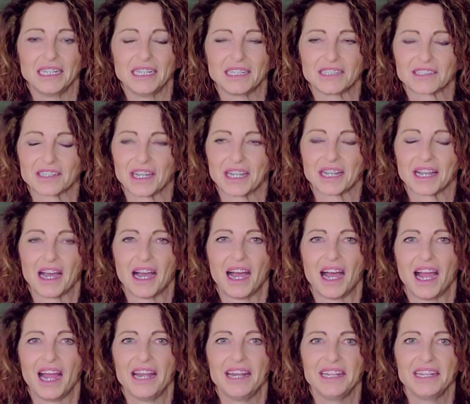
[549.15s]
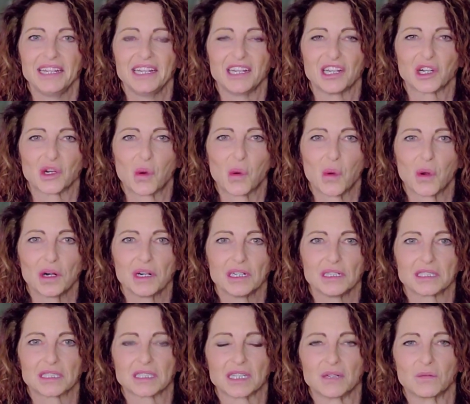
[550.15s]
is like hiding in a
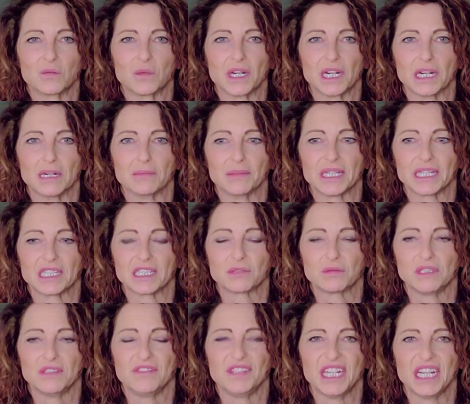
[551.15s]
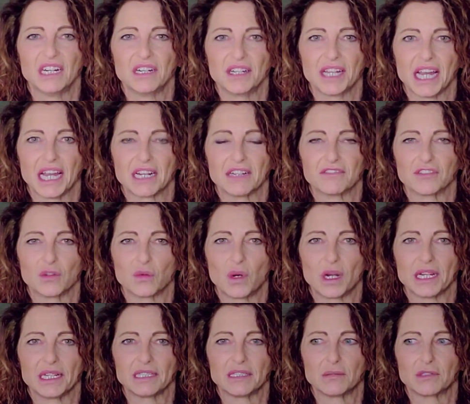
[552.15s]
corner somewhere because we've yelled at it for
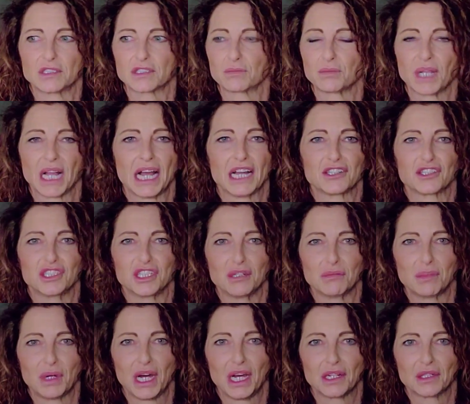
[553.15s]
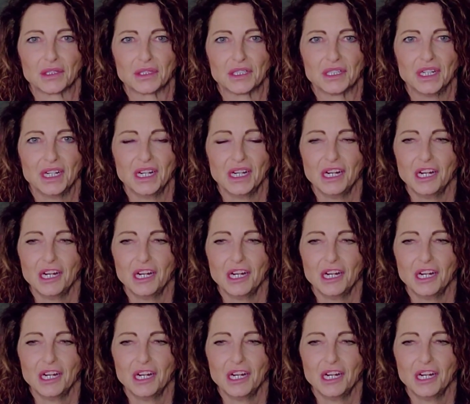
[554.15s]
wanting to splash in a puddle.